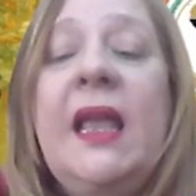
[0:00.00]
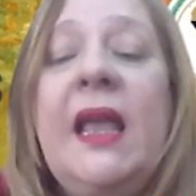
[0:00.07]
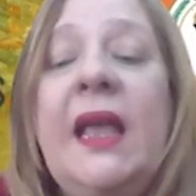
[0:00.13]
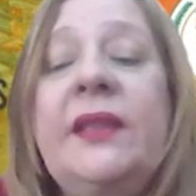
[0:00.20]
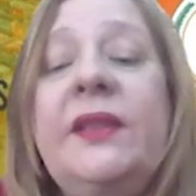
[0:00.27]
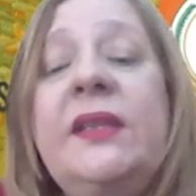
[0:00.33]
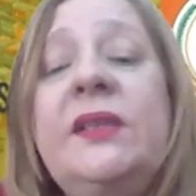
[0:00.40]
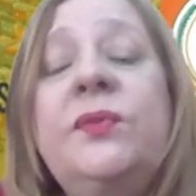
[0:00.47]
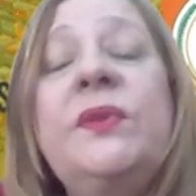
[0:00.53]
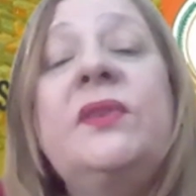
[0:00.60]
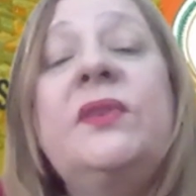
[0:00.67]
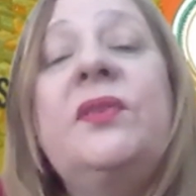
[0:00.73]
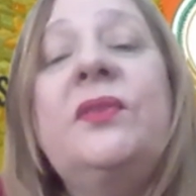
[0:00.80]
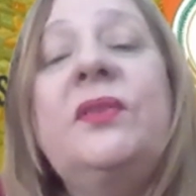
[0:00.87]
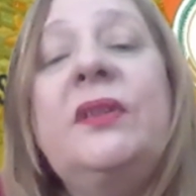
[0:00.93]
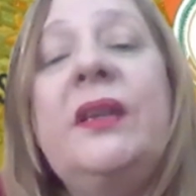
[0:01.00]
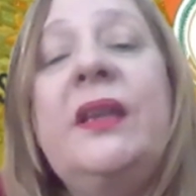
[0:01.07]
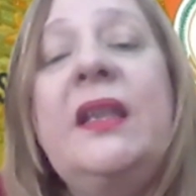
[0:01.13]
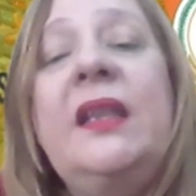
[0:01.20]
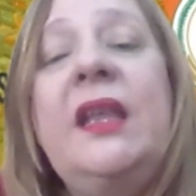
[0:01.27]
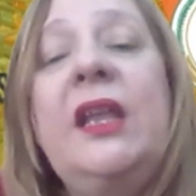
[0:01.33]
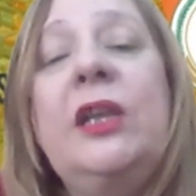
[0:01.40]
And this will
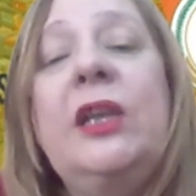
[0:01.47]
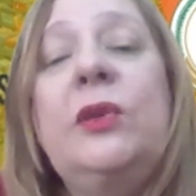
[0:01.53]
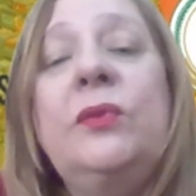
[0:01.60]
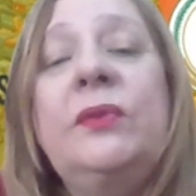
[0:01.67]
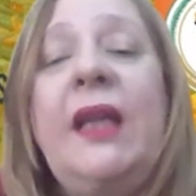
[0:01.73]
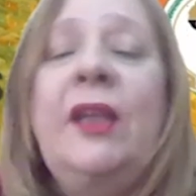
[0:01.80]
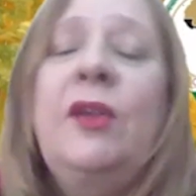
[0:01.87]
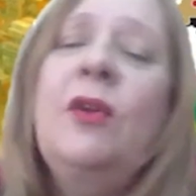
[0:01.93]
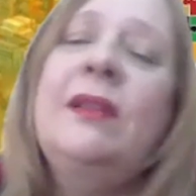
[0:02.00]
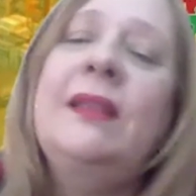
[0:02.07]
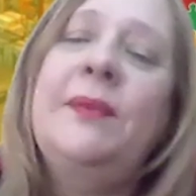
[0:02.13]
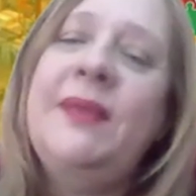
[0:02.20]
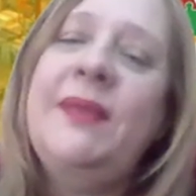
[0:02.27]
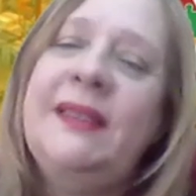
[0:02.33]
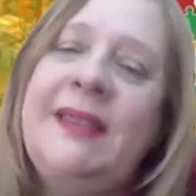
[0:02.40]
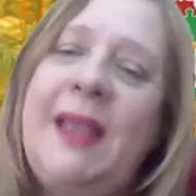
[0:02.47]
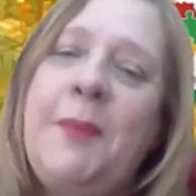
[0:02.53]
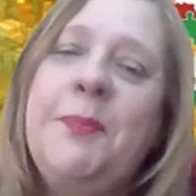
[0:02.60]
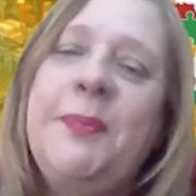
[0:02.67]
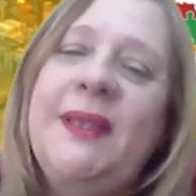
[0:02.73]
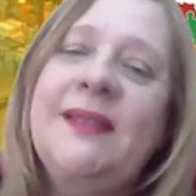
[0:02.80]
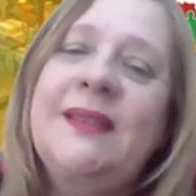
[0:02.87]
really include, I call them the
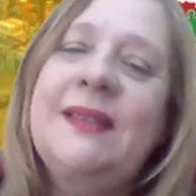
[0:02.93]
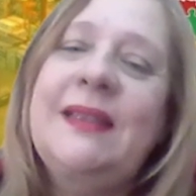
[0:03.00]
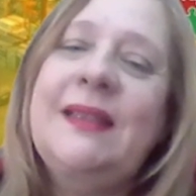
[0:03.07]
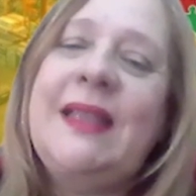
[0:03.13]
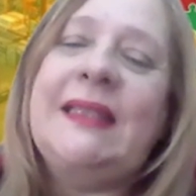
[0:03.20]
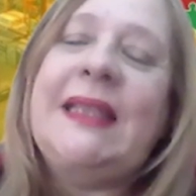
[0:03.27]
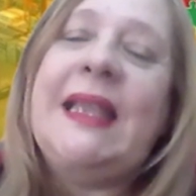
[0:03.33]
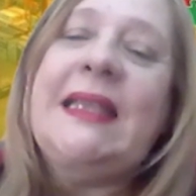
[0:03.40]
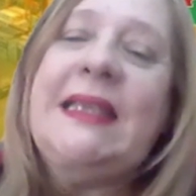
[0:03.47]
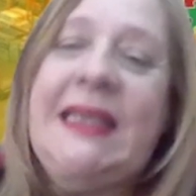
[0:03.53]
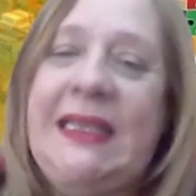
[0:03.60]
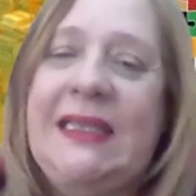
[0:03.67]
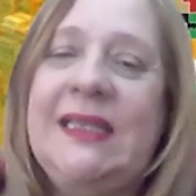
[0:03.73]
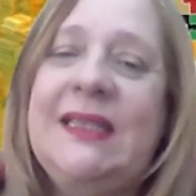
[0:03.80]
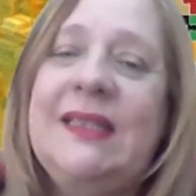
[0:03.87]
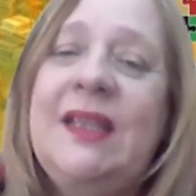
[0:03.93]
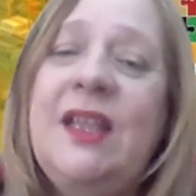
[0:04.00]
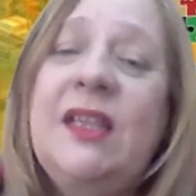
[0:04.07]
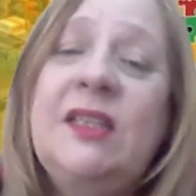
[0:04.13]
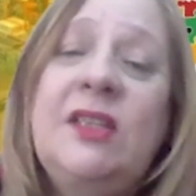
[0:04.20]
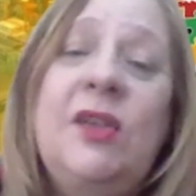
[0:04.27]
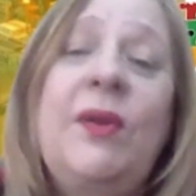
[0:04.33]
10 pins, the 10 ins.
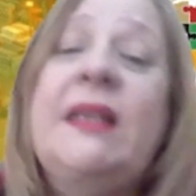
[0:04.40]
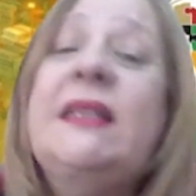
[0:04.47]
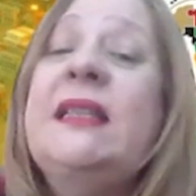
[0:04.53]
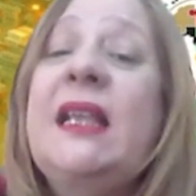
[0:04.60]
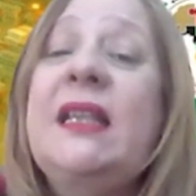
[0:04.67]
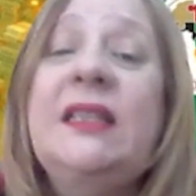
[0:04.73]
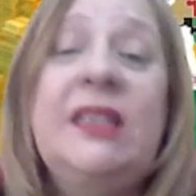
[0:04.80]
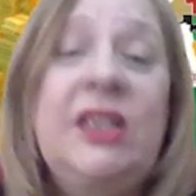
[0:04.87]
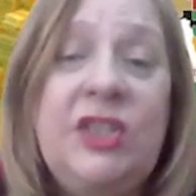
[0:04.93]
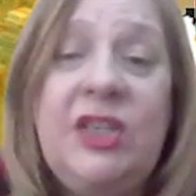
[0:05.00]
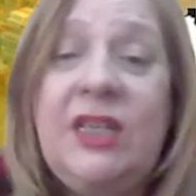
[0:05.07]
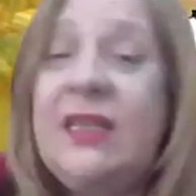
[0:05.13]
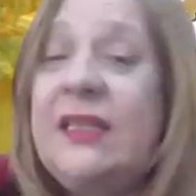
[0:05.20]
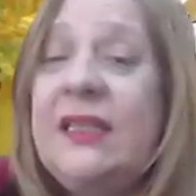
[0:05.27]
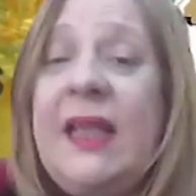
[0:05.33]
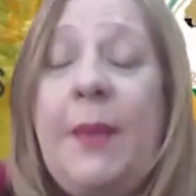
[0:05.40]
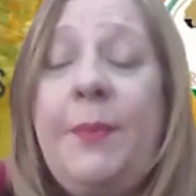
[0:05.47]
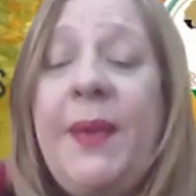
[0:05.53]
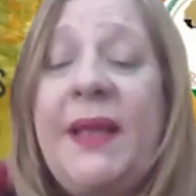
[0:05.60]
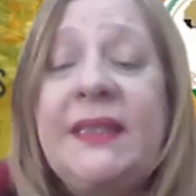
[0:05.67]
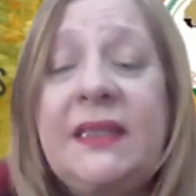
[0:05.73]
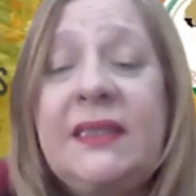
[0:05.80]
So it's indigenous
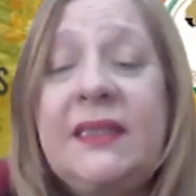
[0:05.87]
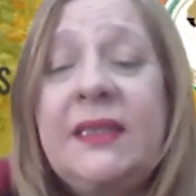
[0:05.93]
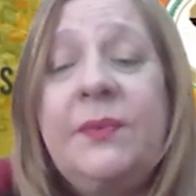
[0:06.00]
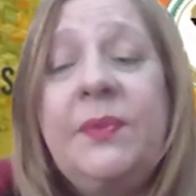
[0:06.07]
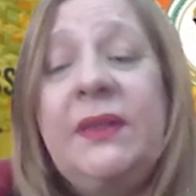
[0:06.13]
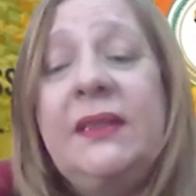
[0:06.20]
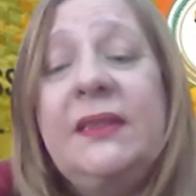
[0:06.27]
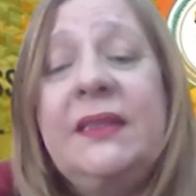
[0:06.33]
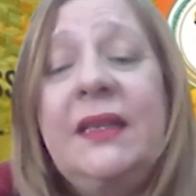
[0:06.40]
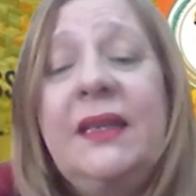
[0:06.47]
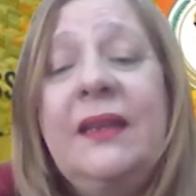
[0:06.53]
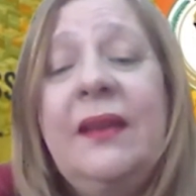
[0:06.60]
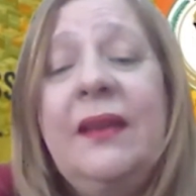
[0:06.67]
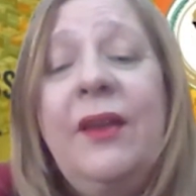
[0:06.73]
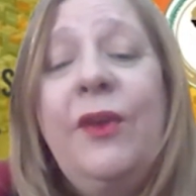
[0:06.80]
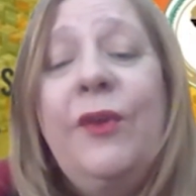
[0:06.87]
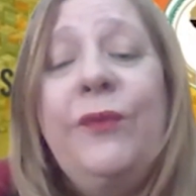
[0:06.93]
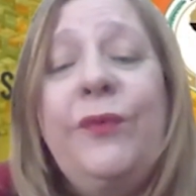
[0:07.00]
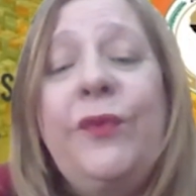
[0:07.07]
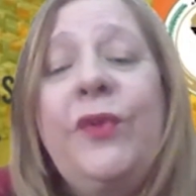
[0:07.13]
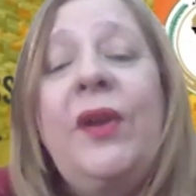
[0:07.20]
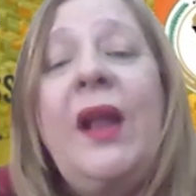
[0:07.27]
capacity building
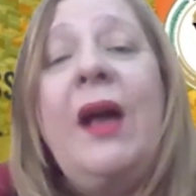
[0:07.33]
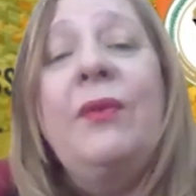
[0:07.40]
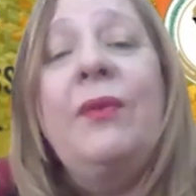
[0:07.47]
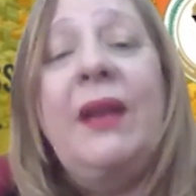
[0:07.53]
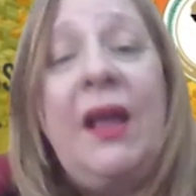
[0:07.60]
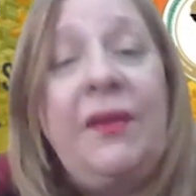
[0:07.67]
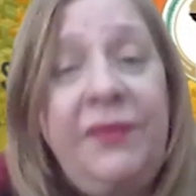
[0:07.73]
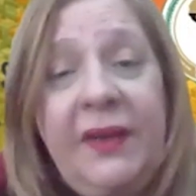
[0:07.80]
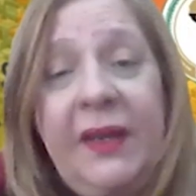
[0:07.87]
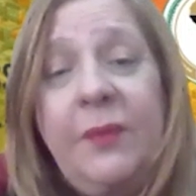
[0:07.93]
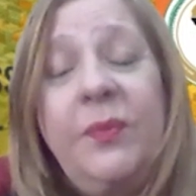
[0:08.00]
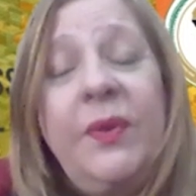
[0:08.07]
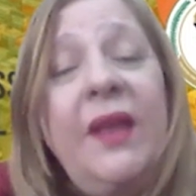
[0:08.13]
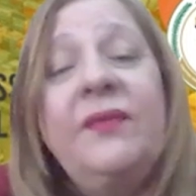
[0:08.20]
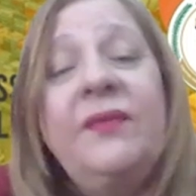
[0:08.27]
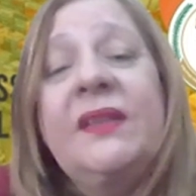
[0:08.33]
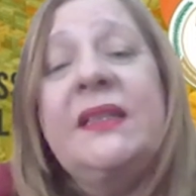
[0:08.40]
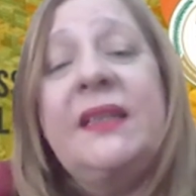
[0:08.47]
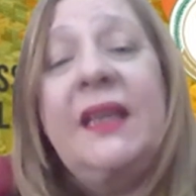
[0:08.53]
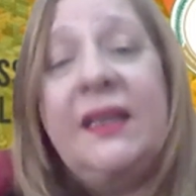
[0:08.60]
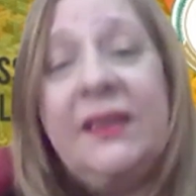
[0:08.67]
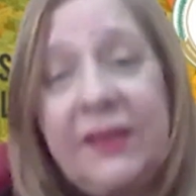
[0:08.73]
for our African private
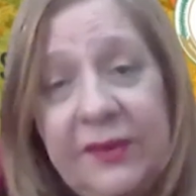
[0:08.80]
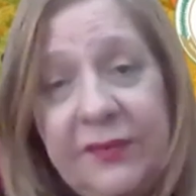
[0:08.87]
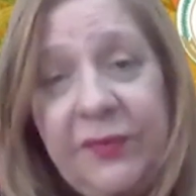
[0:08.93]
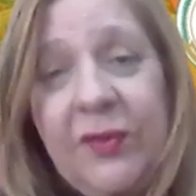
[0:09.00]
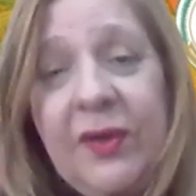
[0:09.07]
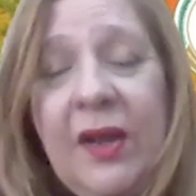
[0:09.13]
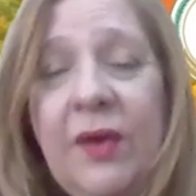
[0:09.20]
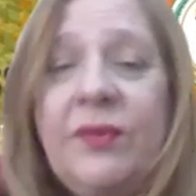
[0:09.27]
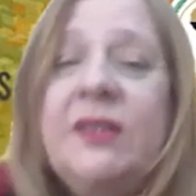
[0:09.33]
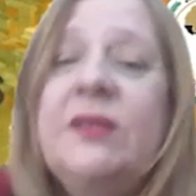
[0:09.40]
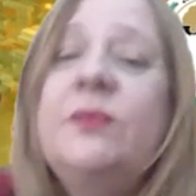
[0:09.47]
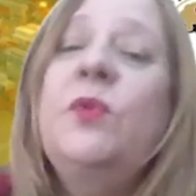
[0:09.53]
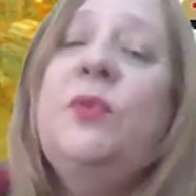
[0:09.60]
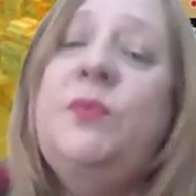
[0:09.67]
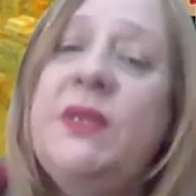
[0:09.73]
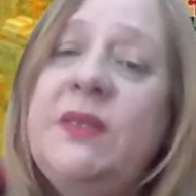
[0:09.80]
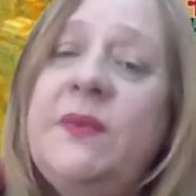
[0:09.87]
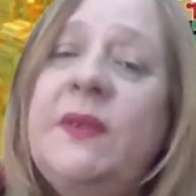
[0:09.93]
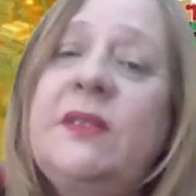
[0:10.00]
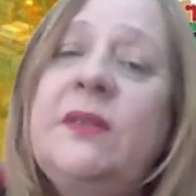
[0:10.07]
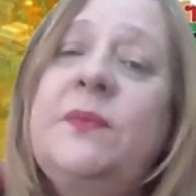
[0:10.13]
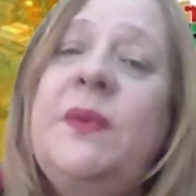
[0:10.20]
sector, for our small
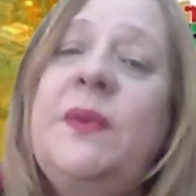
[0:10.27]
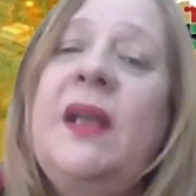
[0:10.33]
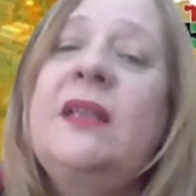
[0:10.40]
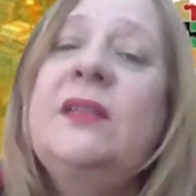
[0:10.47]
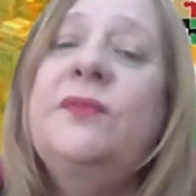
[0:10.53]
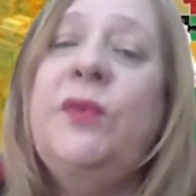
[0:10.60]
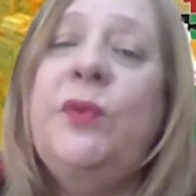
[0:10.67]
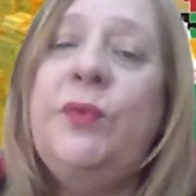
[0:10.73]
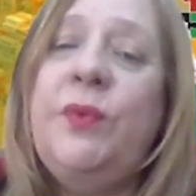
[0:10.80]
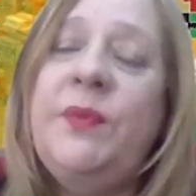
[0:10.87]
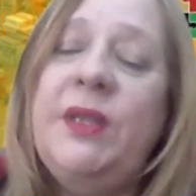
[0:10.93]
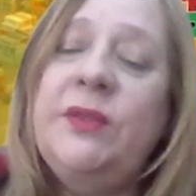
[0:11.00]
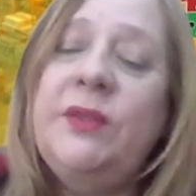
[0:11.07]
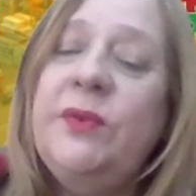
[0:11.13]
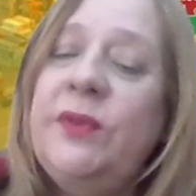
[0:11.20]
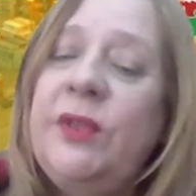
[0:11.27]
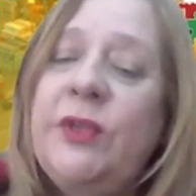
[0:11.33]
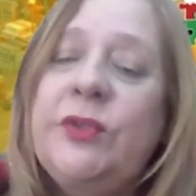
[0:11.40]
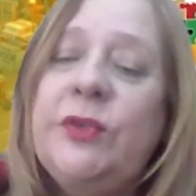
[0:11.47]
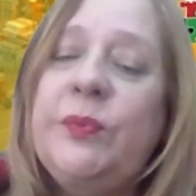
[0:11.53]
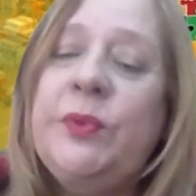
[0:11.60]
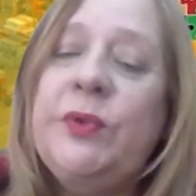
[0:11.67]
medium enterprise, for women and youth
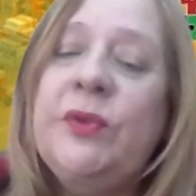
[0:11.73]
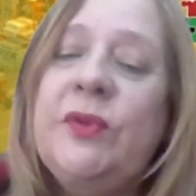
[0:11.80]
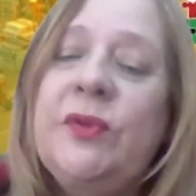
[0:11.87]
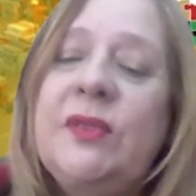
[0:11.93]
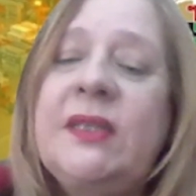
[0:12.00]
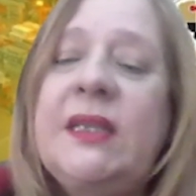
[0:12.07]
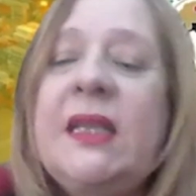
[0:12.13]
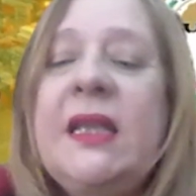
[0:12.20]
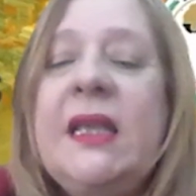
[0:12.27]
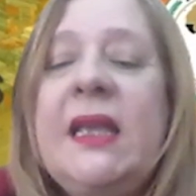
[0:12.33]
entrepreneurs.